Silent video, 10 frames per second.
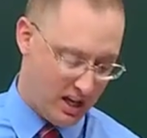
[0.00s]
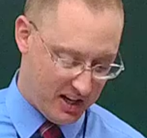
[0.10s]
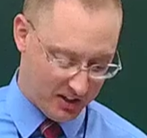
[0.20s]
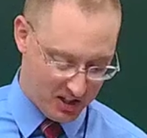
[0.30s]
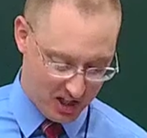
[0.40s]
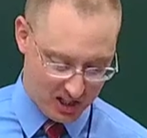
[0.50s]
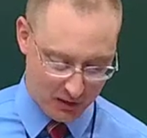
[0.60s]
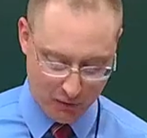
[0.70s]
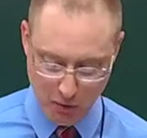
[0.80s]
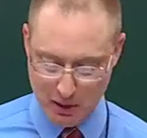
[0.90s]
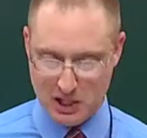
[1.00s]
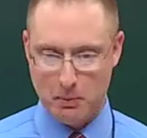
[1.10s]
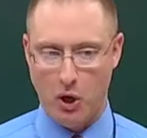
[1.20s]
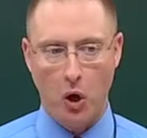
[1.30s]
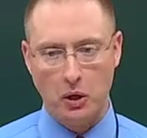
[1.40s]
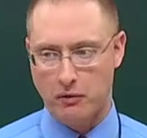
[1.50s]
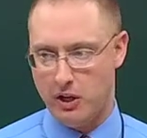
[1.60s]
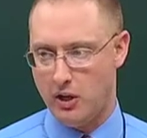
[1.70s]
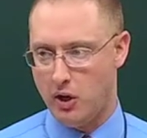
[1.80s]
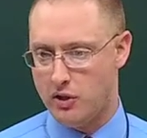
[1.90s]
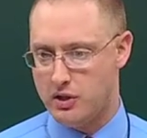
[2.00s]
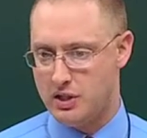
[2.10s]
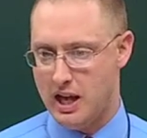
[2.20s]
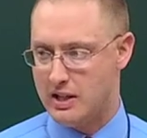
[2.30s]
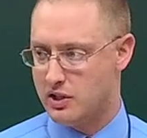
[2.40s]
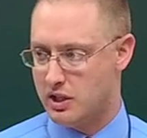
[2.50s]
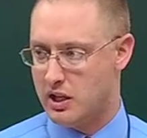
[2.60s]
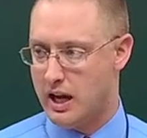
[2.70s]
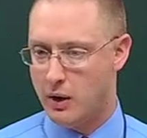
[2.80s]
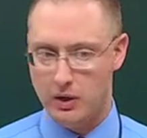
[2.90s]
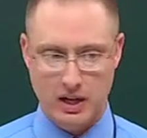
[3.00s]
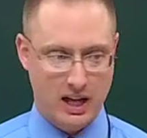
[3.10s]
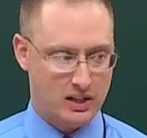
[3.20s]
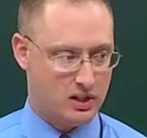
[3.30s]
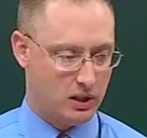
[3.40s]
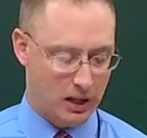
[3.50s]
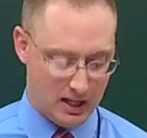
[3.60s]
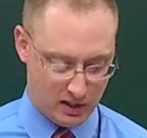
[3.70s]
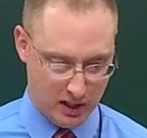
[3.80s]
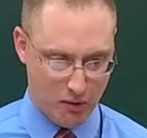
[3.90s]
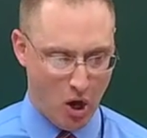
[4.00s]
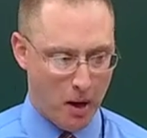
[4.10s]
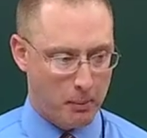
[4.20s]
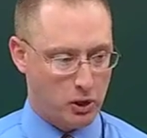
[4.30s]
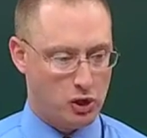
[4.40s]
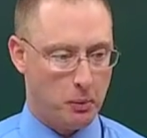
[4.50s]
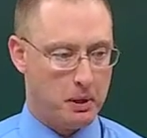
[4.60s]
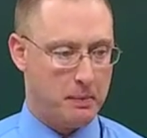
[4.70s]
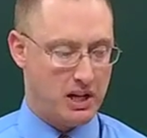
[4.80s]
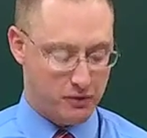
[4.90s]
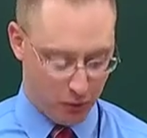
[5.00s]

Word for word: here in just a few minutes, but all of it on the test in our next lesson. Books open to page